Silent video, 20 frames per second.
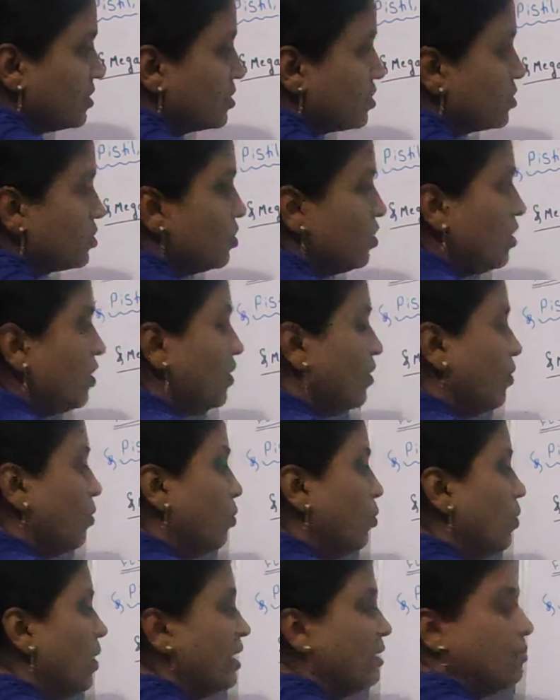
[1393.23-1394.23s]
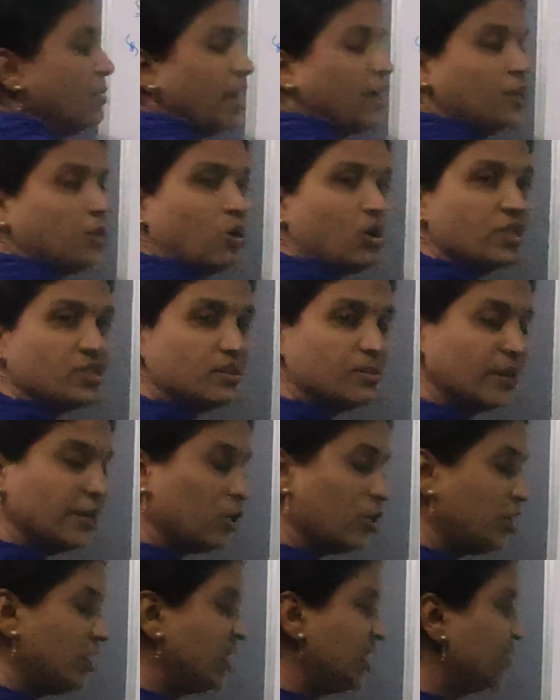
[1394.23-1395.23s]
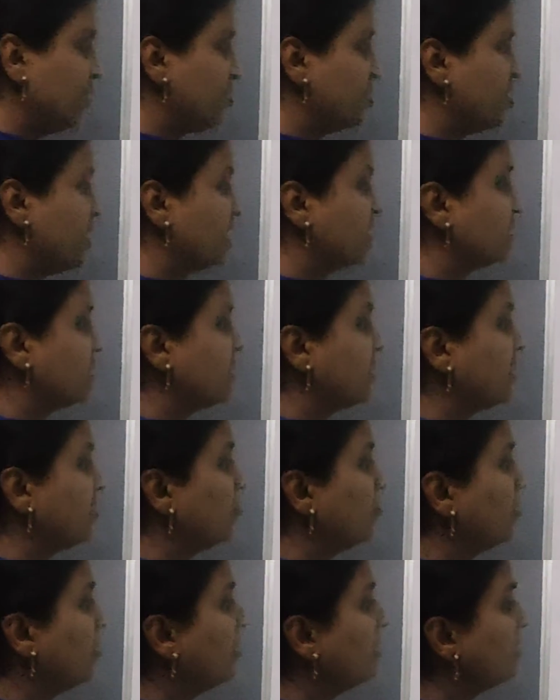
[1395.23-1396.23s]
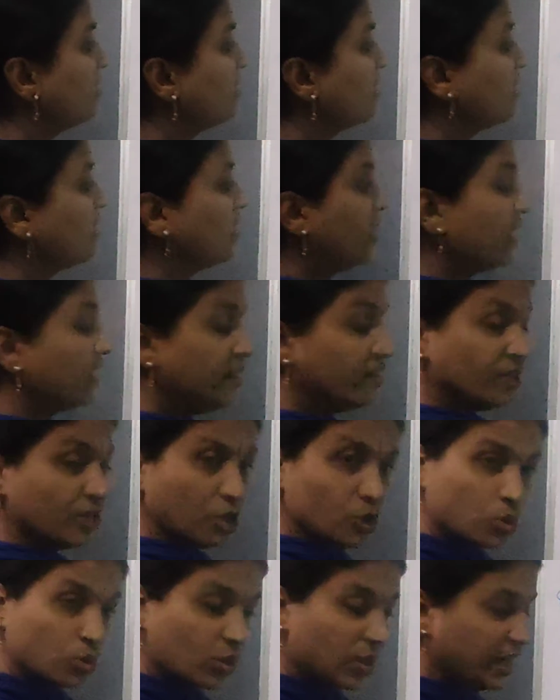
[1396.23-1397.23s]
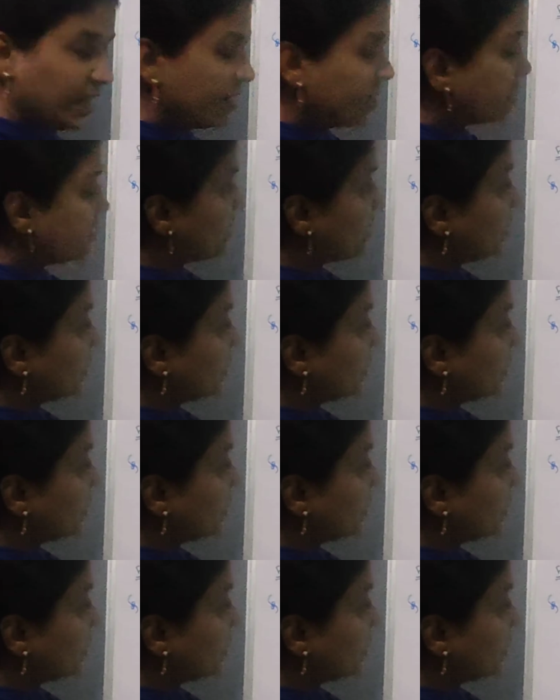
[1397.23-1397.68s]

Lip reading: So one mitotic division has taken place in the nucleus.